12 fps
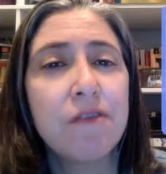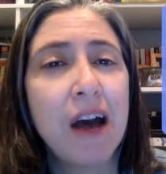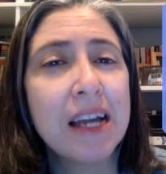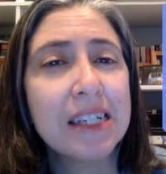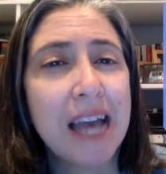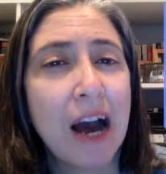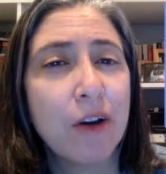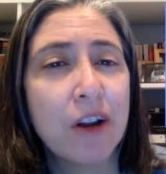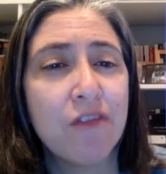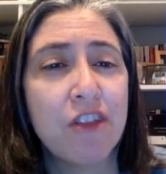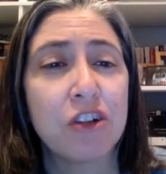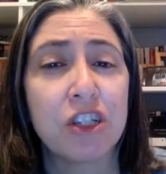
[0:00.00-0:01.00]
To find
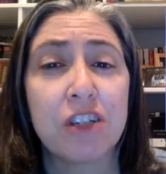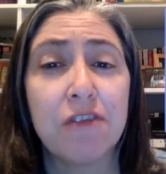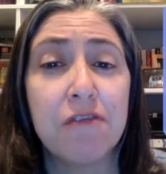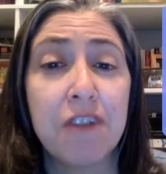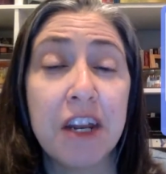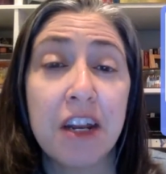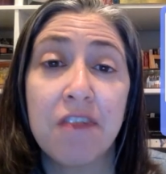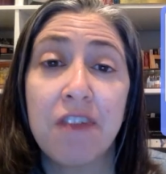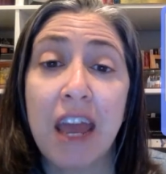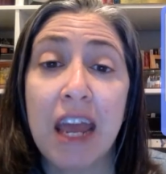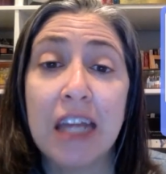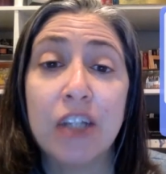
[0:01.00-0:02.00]
out if there's a definitive
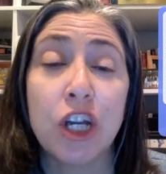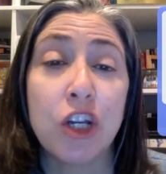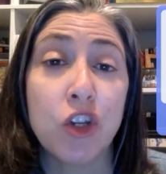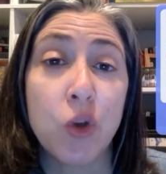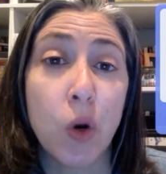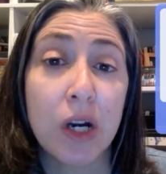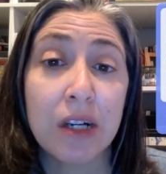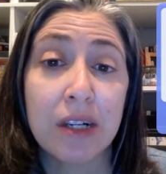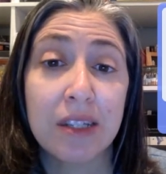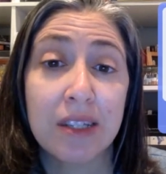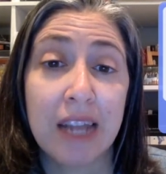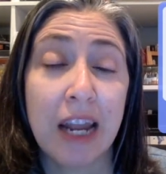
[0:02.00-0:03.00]
age in your
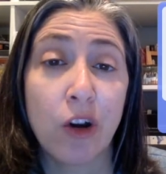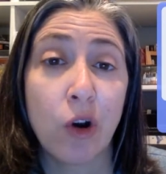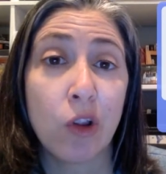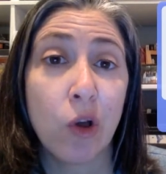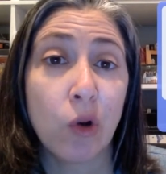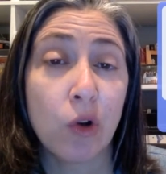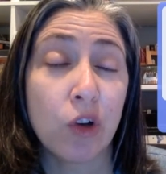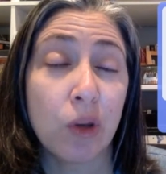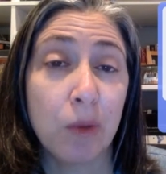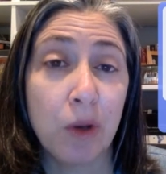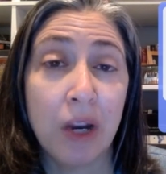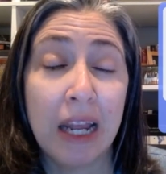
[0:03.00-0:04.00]
state or local
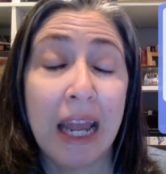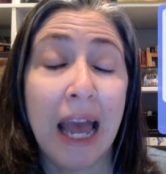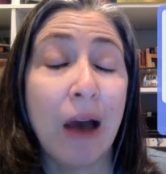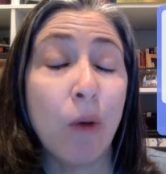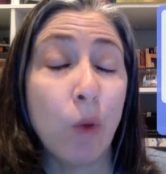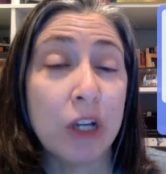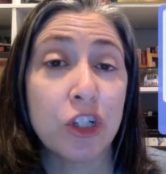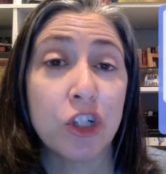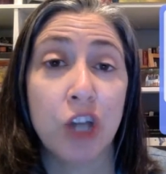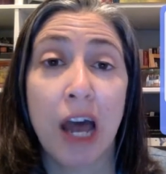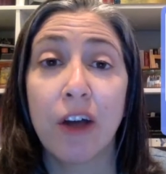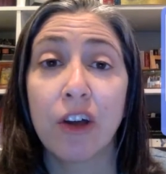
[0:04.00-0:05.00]
community at which
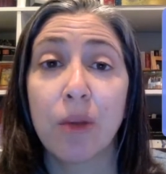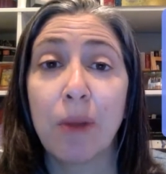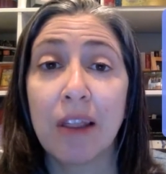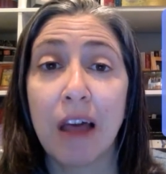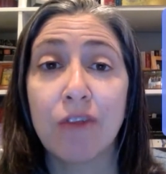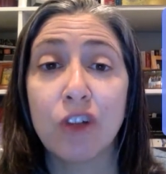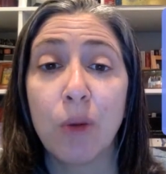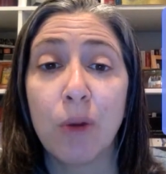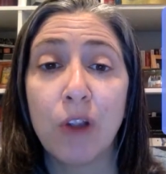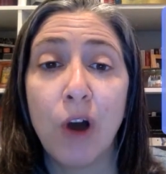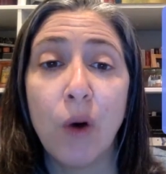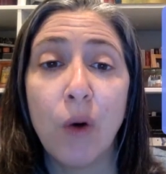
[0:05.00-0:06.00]
a child could be left home
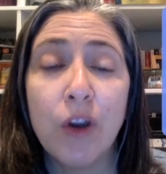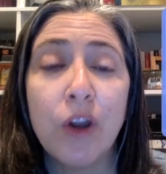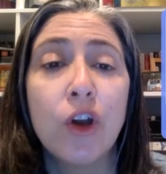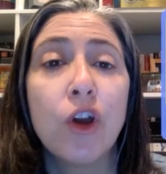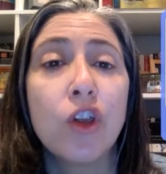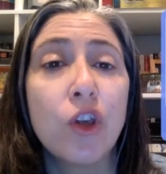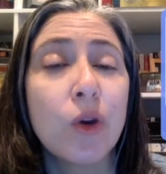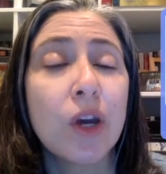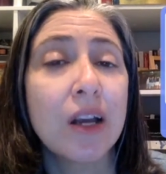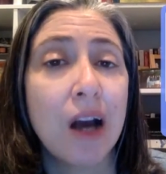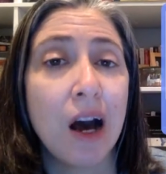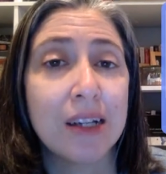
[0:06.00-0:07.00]
alone, you
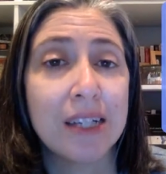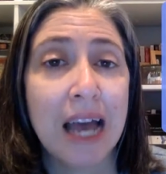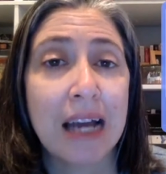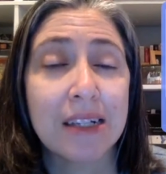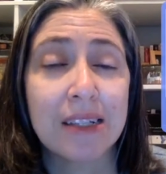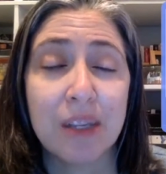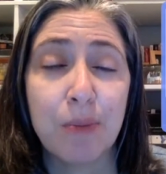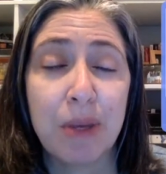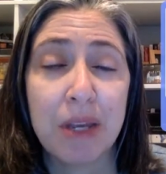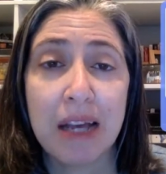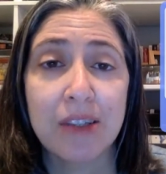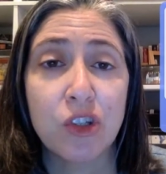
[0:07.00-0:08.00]
can contact
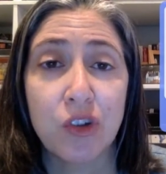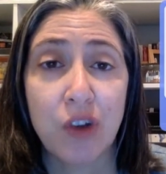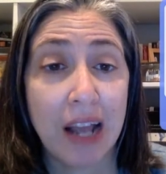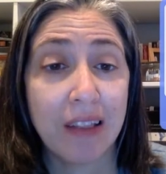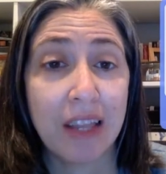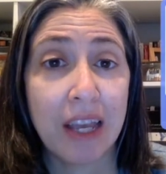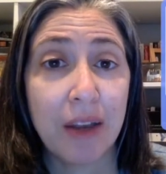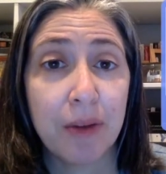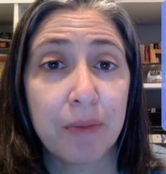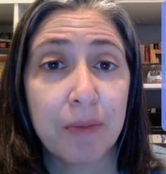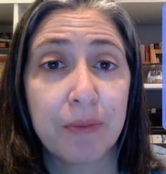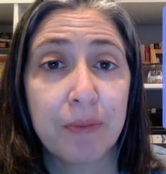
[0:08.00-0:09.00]
CPS directly.
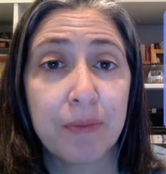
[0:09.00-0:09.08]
